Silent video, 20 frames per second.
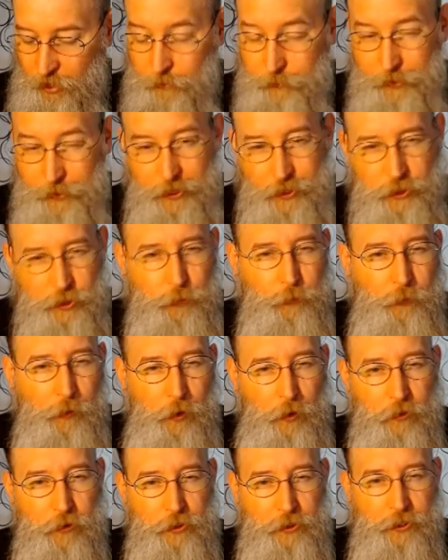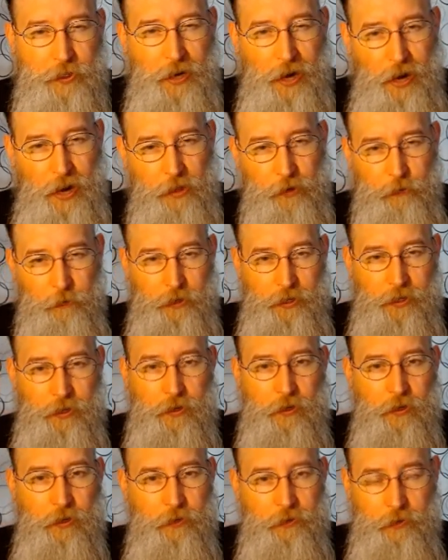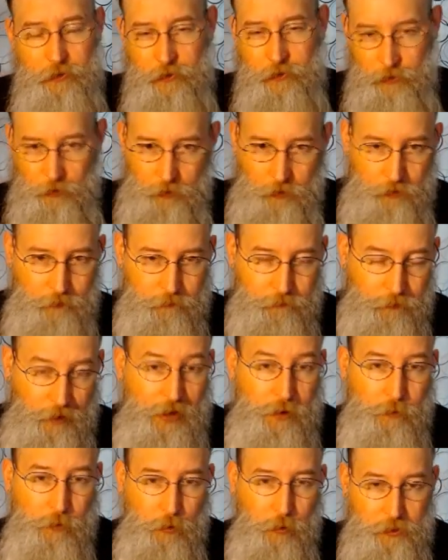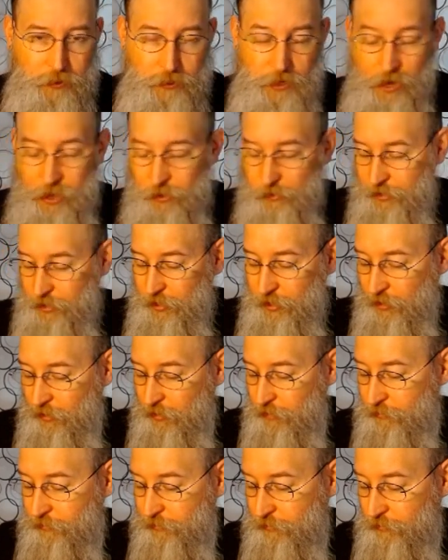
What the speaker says: His rogues gallery, or a rogues gallery of